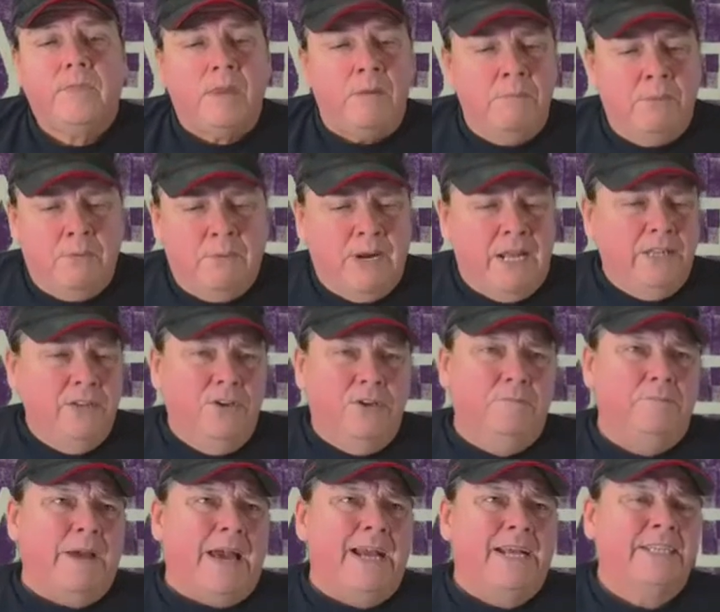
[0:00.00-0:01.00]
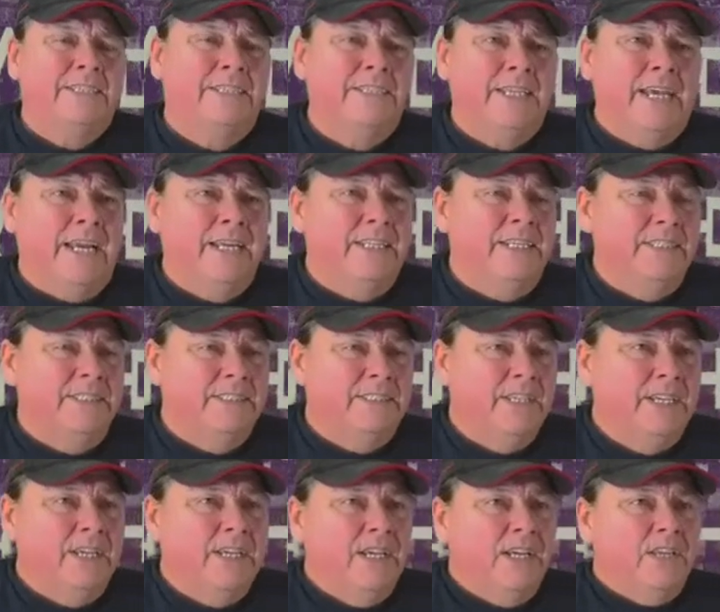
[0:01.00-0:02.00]
But when I look back at the 90s,
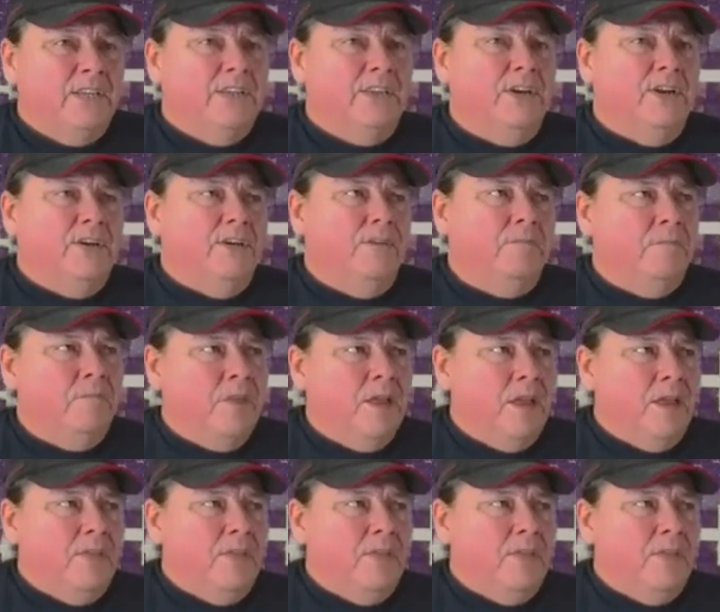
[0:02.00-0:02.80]
there